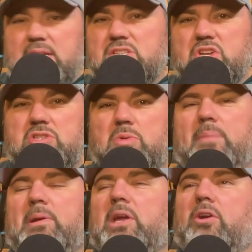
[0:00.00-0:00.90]
start
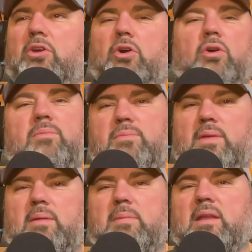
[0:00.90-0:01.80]
swiping, go to Google
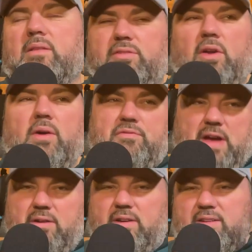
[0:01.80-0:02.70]
immediately. So I
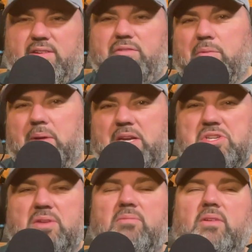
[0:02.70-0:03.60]
found his
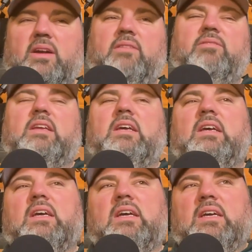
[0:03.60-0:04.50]
information, right?
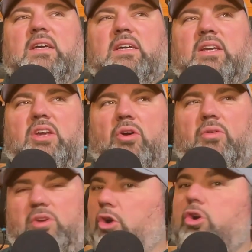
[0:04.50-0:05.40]
Go
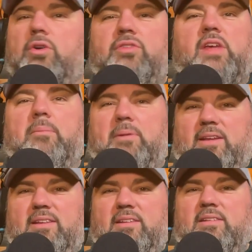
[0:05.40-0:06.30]
Google his company.